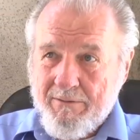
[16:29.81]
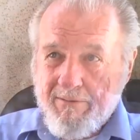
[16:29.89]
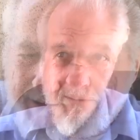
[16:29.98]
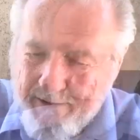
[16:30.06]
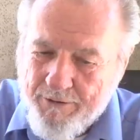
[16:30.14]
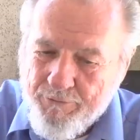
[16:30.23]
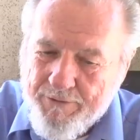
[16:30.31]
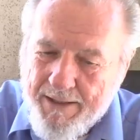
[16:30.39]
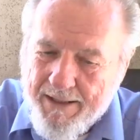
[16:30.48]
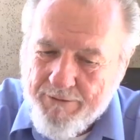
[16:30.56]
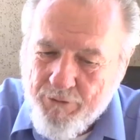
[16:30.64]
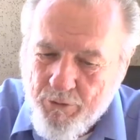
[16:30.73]
None of
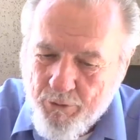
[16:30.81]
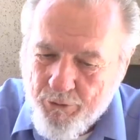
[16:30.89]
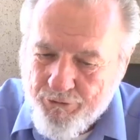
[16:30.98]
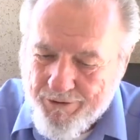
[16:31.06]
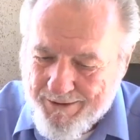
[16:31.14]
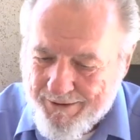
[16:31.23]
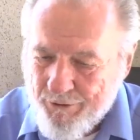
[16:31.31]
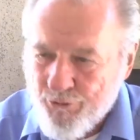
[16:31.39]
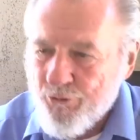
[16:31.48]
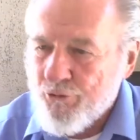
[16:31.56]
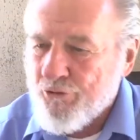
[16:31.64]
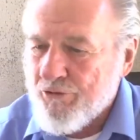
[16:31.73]
that, of course,
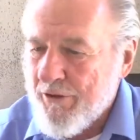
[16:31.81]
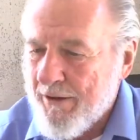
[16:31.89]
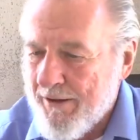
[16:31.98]
is